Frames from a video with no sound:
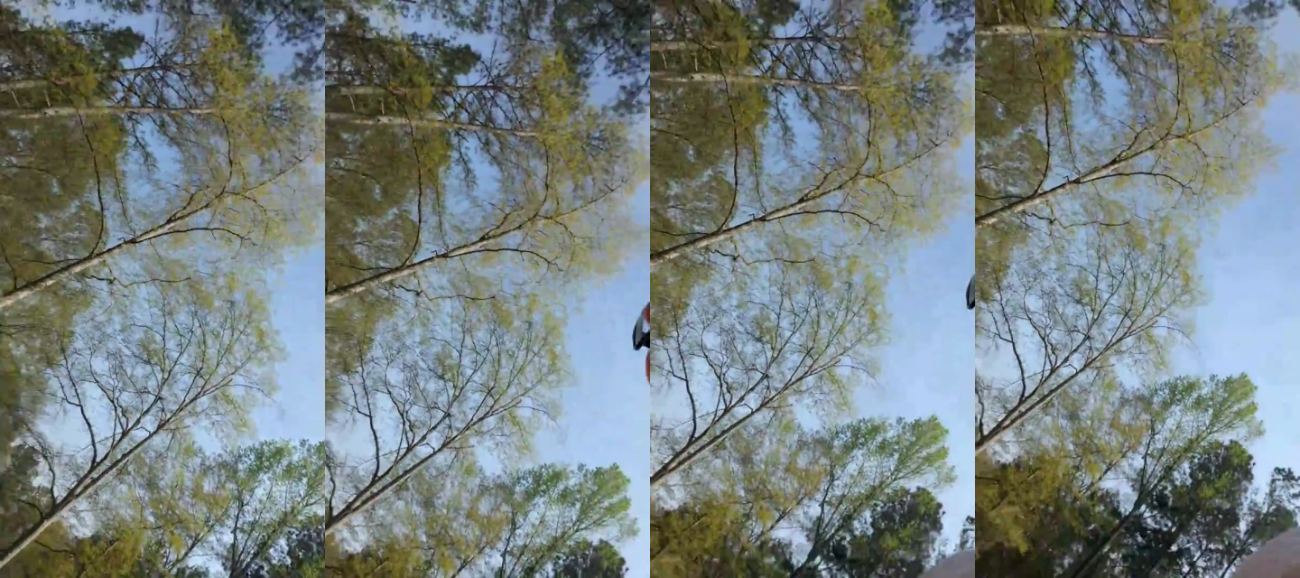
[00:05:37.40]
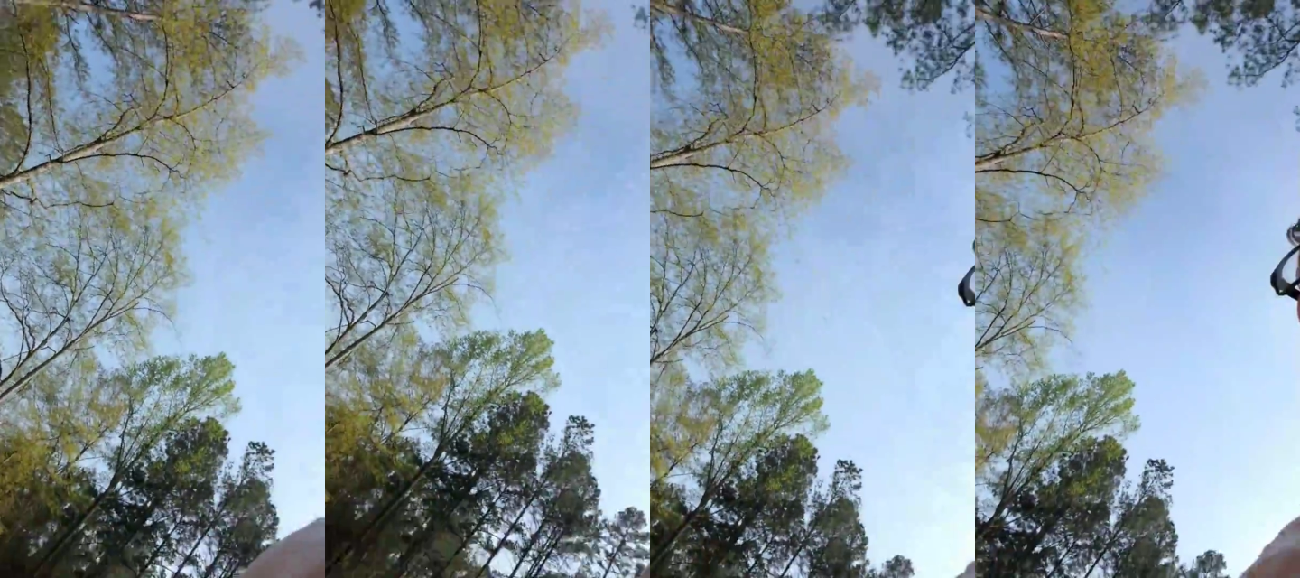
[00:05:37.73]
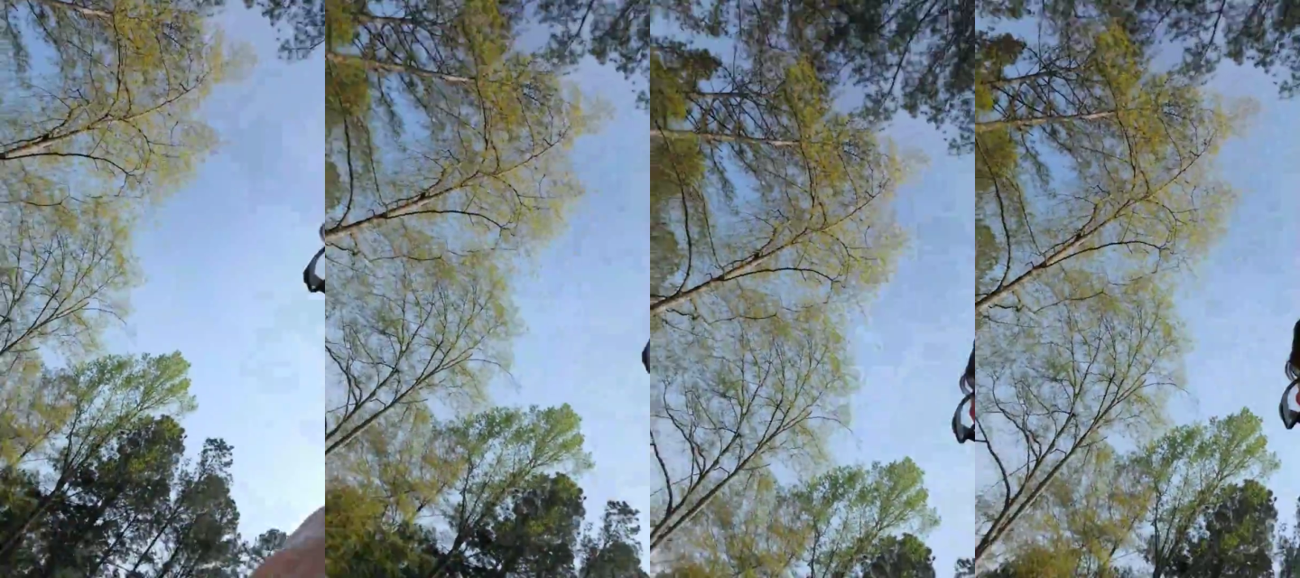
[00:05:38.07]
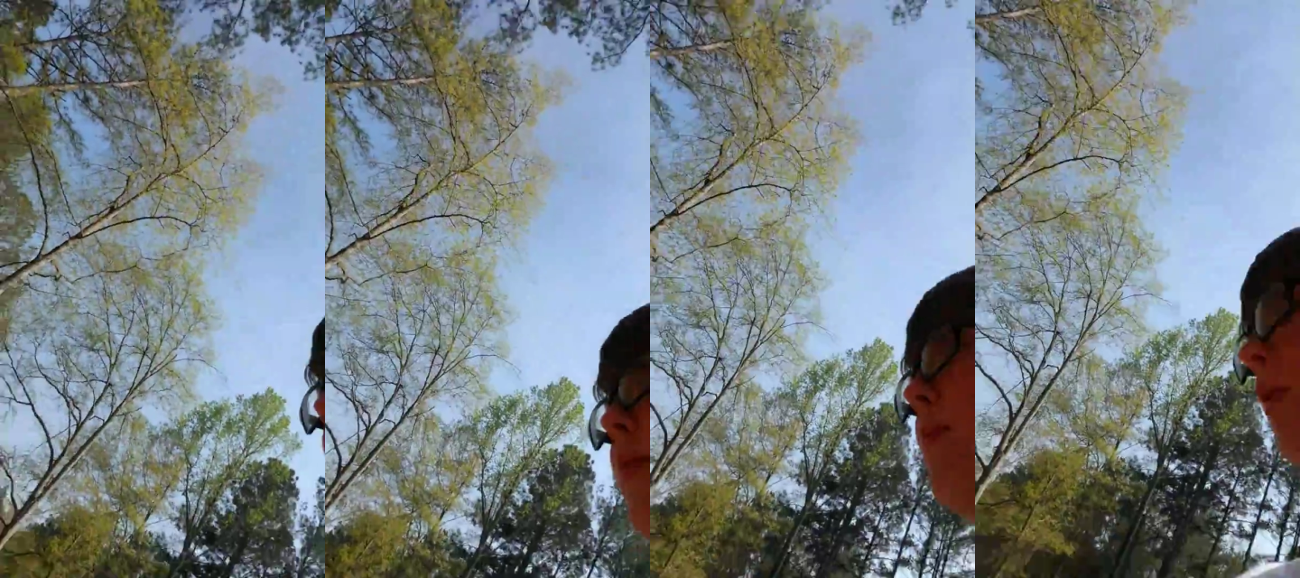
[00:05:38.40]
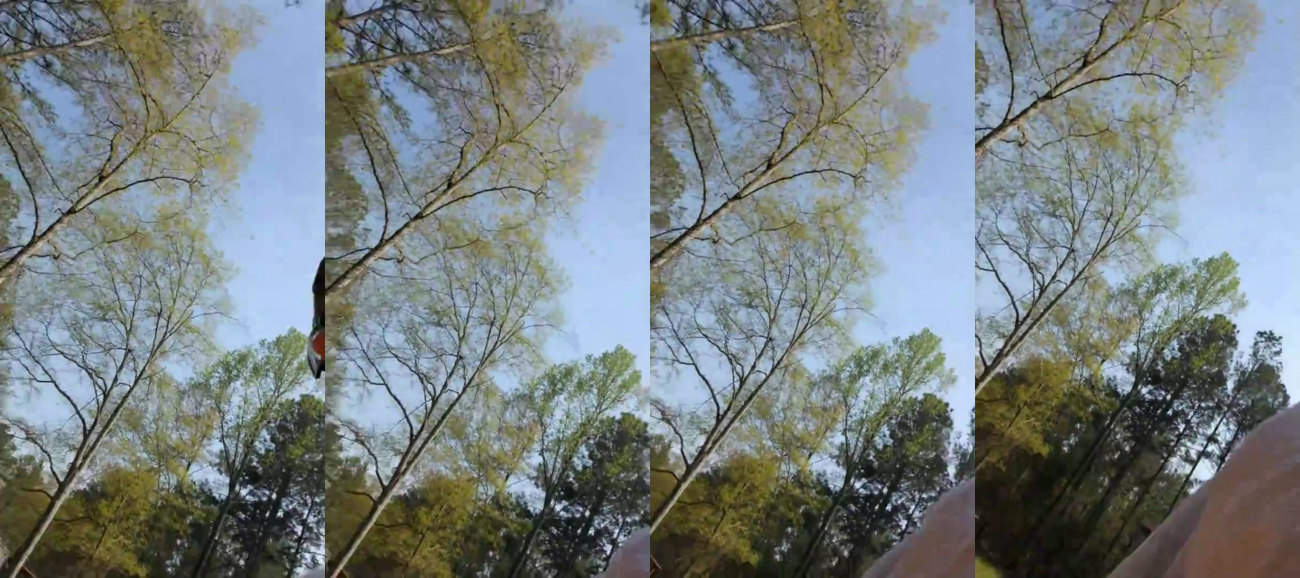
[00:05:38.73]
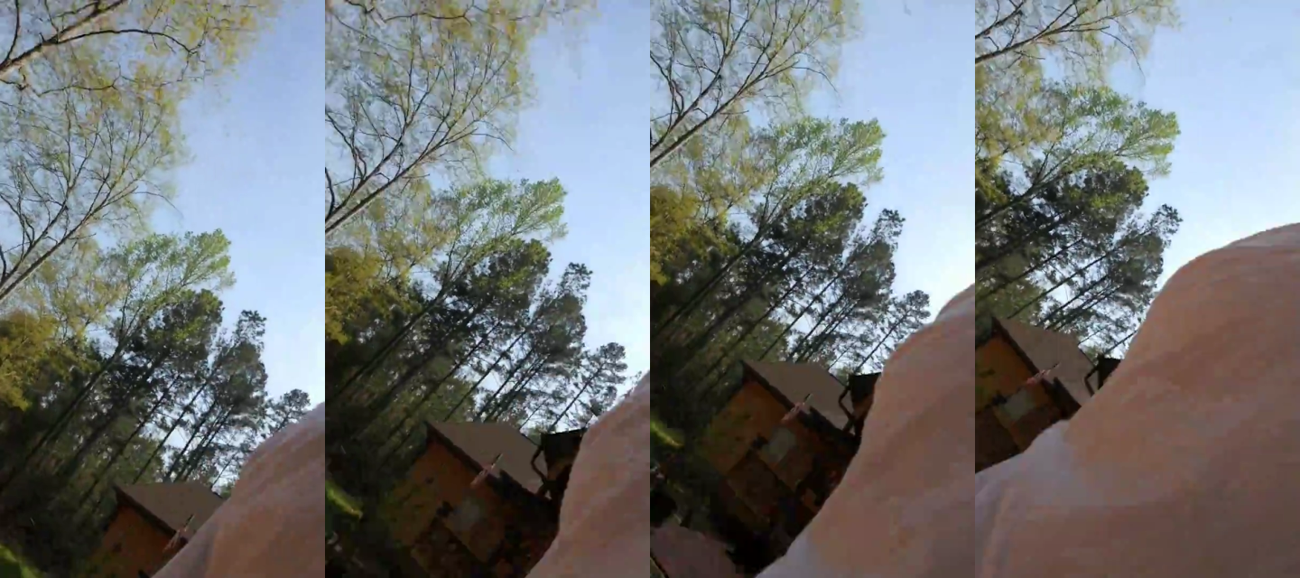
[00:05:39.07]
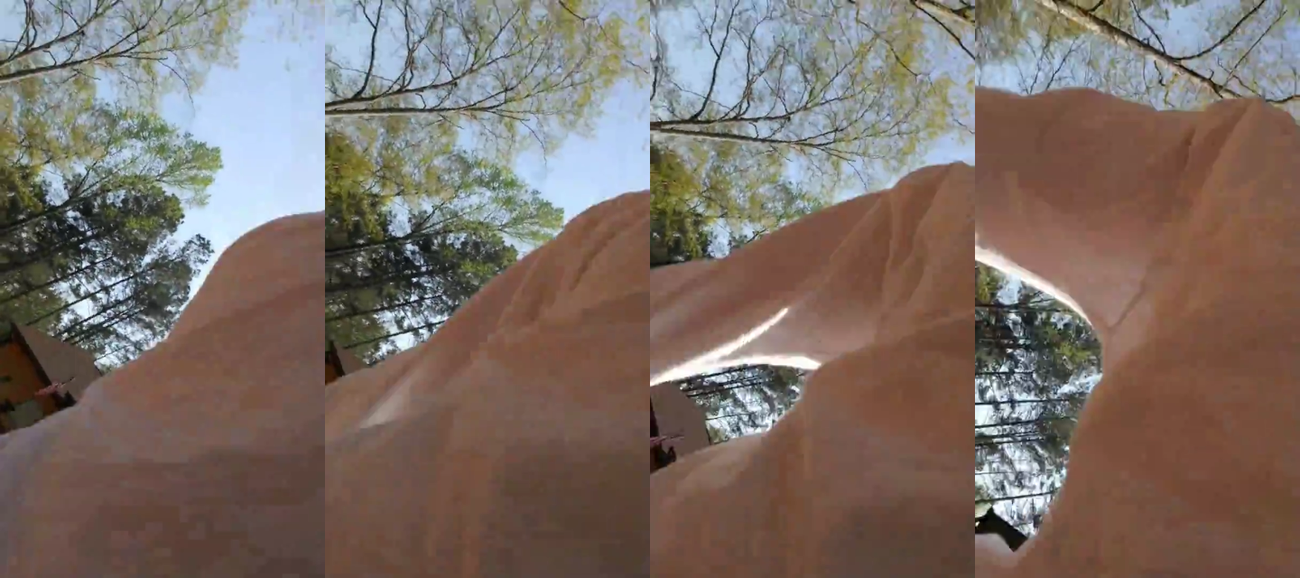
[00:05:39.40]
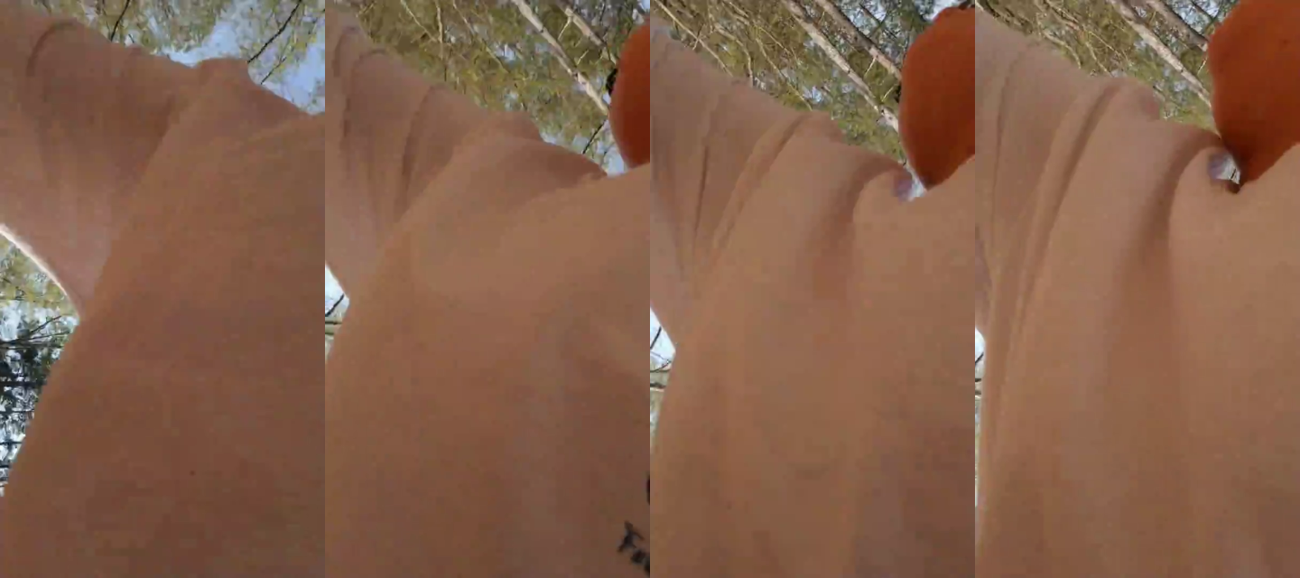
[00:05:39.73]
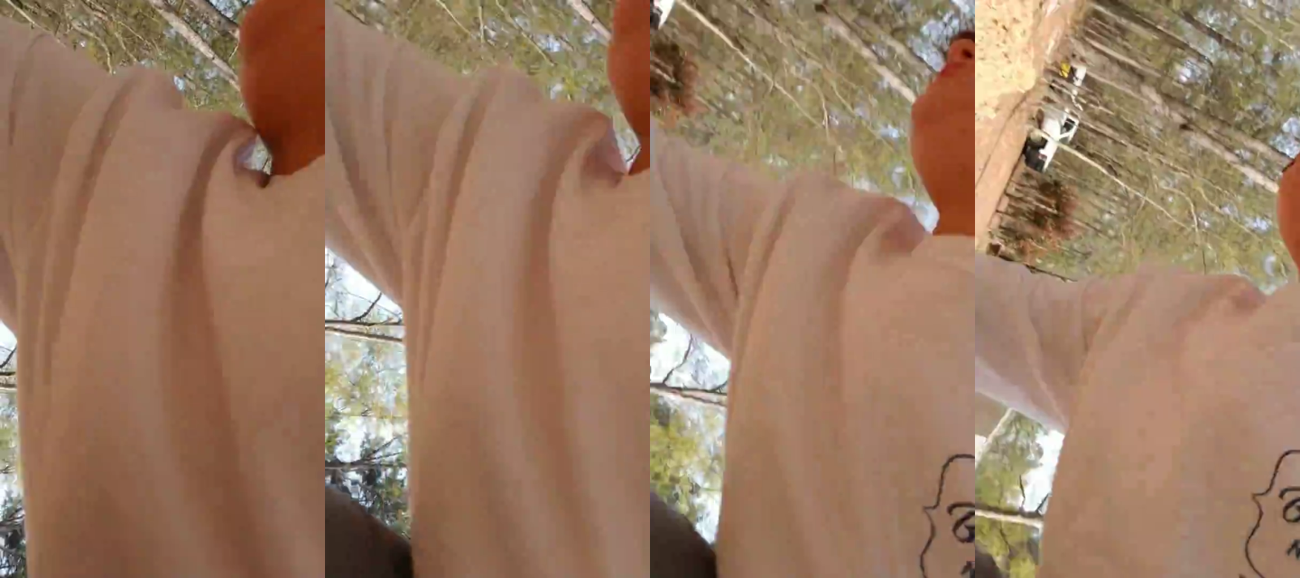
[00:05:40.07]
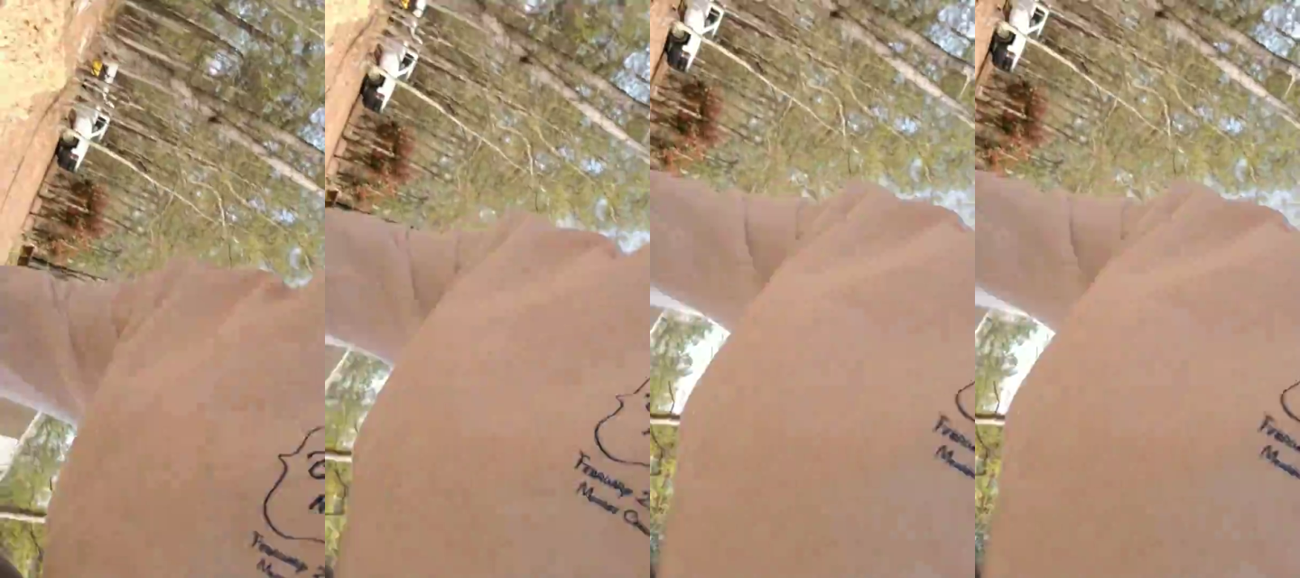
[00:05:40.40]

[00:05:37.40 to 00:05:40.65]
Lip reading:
(no speaker visible)